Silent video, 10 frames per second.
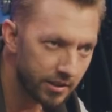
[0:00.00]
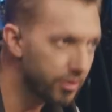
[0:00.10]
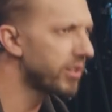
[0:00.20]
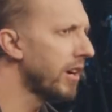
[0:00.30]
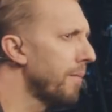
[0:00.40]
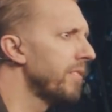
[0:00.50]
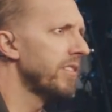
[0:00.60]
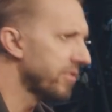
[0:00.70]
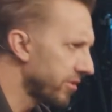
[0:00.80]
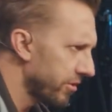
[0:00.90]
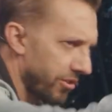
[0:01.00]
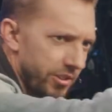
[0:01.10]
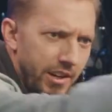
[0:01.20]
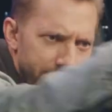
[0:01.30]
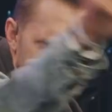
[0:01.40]
And you look up, and there's
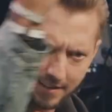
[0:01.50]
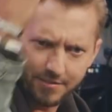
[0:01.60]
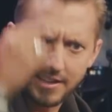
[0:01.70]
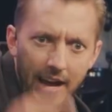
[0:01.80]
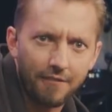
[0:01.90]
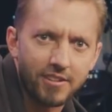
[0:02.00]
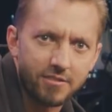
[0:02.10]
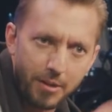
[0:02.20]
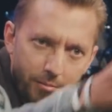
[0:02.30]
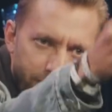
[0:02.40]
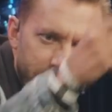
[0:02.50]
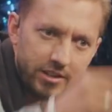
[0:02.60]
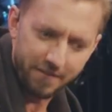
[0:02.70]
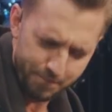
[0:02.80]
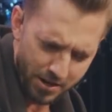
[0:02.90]
sure enough, half, half dozen people in front
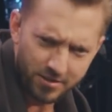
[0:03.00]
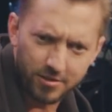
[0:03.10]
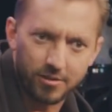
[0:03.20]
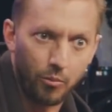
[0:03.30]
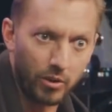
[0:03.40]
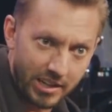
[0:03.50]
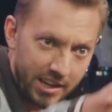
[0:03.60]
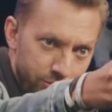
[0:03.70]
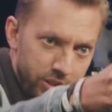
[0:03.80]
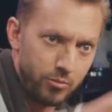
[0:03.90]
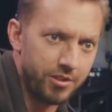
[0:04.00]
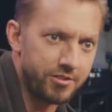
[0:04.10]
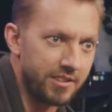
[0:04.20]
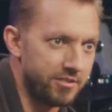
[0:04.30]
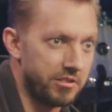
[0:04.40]
of you have parachutes on. One guy's really well
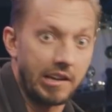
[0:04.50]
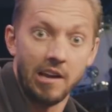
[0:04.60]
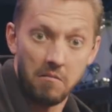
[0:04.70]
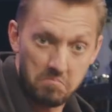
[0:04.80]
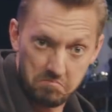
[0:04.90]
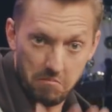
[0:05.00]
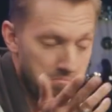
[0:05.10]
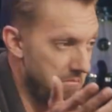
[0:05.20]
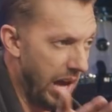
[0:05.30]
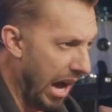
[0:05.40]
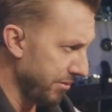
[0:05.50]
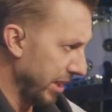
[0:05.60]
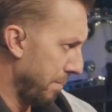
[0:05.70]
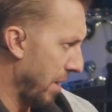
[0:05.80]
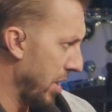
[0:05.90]
dressed, and you're like, yeah, I'll
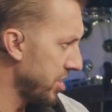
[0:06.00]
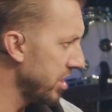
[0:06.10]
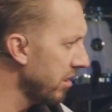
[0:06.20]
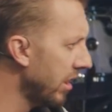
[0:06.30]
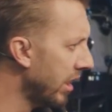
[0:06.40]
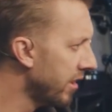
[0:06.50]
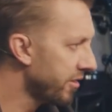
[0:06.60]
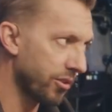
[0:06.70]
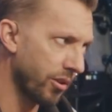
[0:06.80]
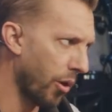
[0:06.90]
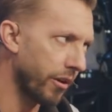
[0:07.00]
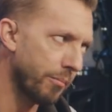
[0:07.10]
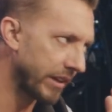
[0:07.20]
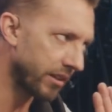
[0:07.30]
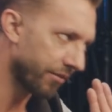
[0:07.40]
take a parachute. She goes, oh, it'll
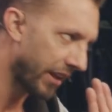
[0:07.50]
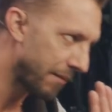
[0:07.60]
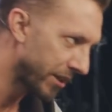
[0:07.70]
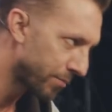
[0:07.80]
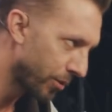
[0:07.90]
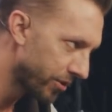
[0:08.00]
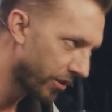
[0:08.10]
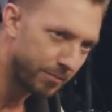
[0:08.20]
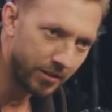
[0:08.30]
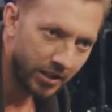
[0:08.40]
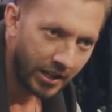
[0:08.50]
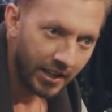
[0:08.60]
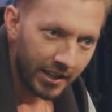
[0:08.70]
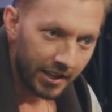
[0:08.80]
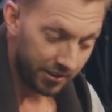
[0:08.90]
make your flight much more enjoyable.
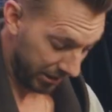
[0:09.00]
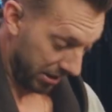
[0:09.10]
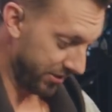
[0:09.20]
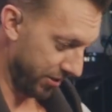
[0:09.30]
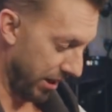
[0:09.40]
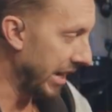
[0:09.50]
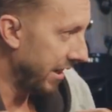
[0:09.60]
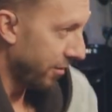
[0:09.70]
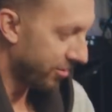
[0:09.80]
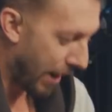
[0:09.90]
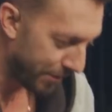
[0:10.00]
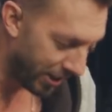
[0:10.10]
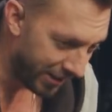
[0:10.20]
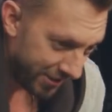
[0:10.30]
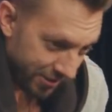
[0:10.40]
You're like, oh, that's great. You strap it
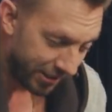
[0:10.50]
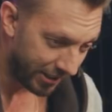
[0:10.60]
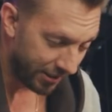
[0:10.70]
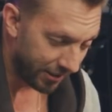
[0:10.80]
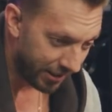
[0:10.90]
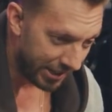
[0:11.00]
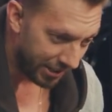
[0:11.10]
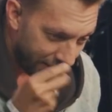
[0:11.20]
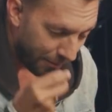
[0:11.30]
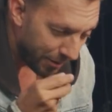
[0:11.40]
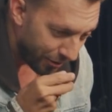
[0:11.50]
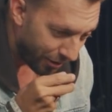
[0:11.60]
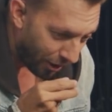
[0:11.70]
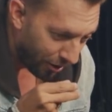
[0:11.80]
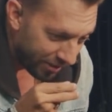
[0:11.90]
on, and you're like, okay, now I got my little
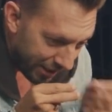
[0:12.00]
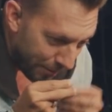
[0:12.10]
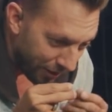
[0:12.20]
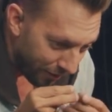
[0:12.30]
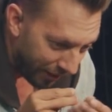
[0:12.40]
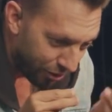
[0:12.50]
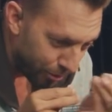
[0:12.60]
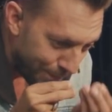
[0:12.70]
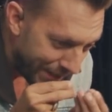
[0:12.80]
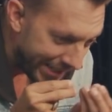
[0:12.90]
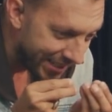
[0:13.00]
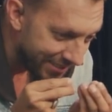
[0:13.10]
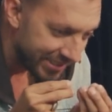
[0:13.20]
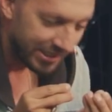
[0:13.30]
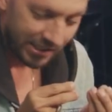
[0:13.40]
Coke, and I got my little like three
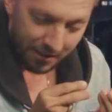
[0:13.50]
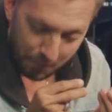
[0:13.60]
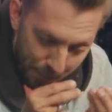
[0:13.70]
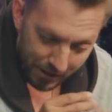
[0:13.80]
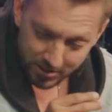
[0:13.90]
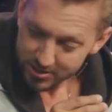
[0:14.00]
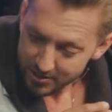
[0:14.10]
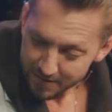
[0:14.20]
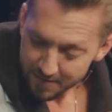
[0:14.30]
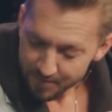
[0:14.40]
peanuts and my parachute.